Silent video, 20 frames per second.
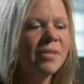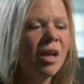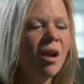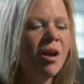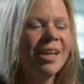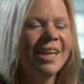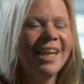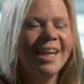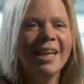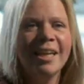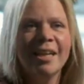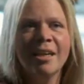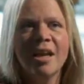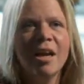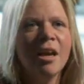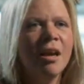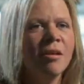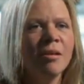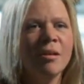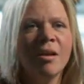i.e.
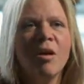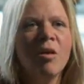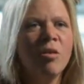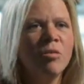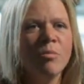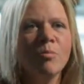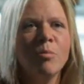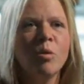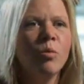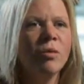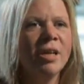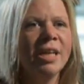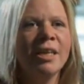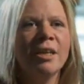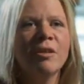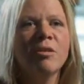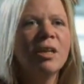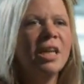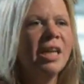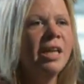on a morning
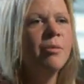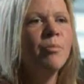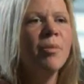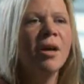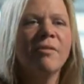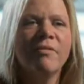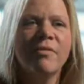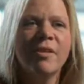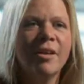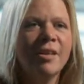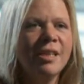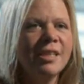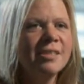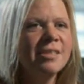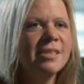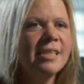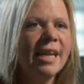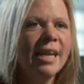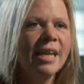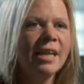your cleaner might phone in
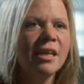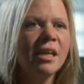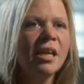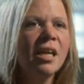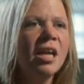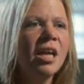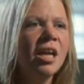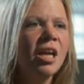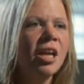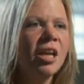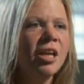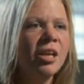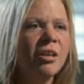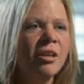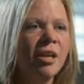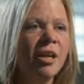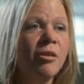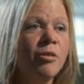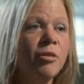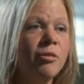sick. You
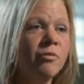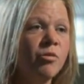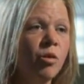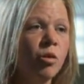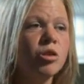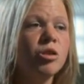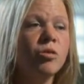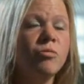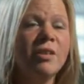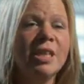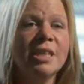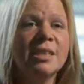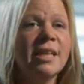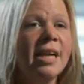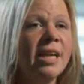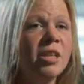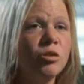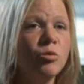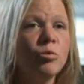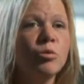know, you've got to
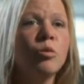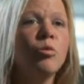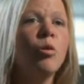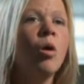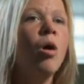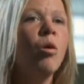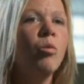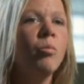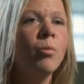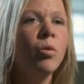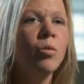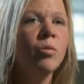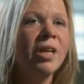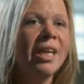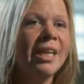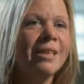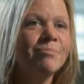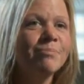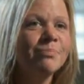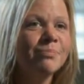reschedule your whole
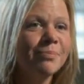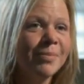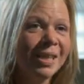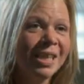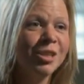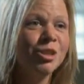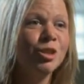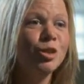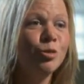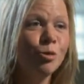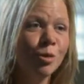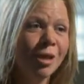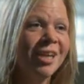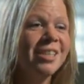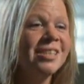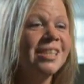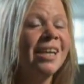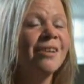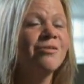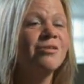morning because you're
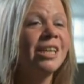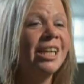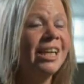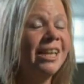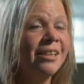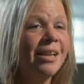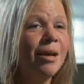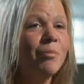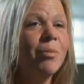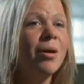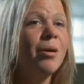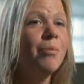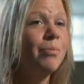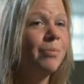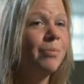going to have to clean that pub,